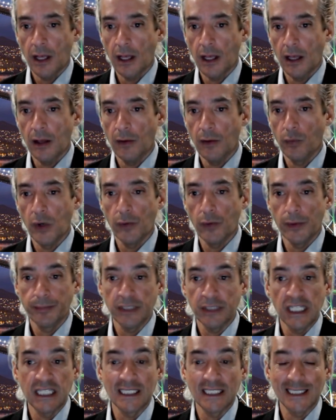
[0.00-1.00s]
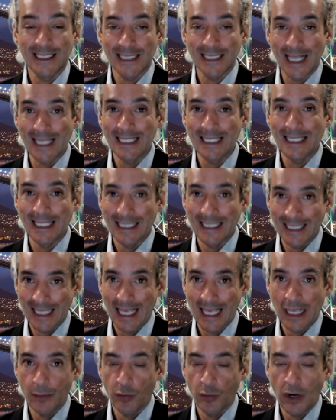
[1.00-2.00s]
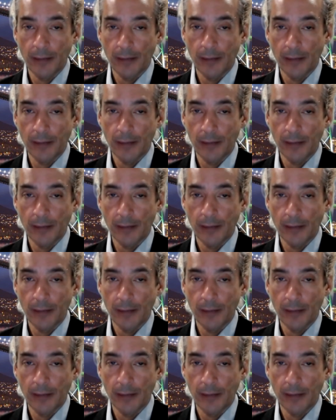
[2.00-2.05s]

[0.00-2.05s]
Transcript: uh, where we play the psychic game,